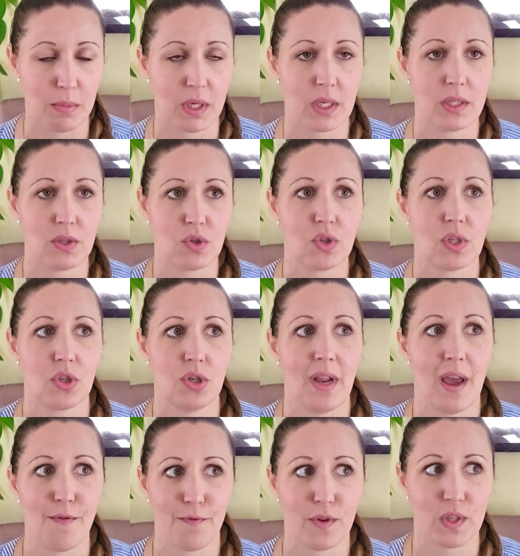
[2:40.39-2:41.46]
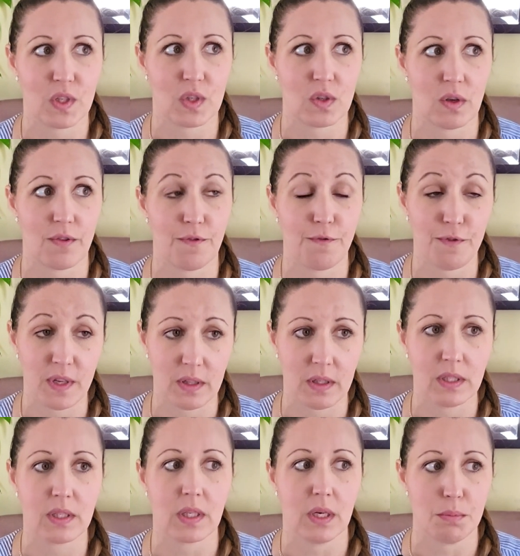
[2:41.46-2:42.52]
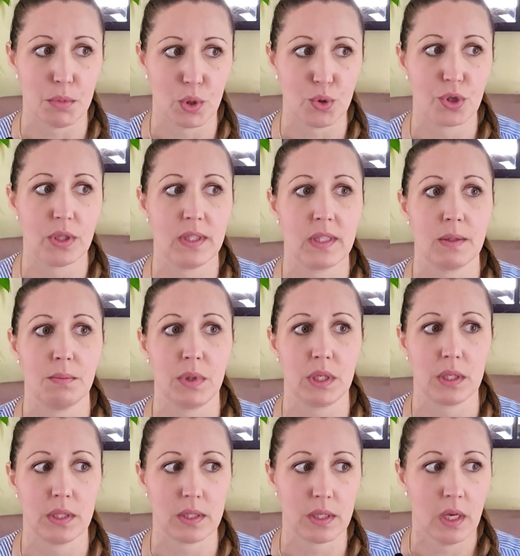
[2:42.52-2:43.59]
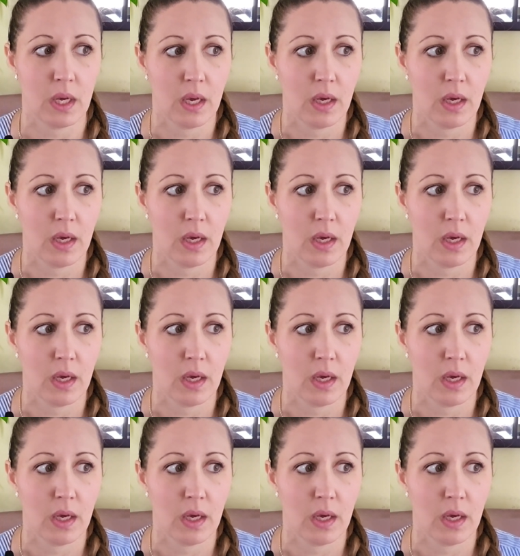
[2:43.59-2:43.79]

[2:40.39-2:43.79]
Because there's such an emphasis on feelings and emotions, and because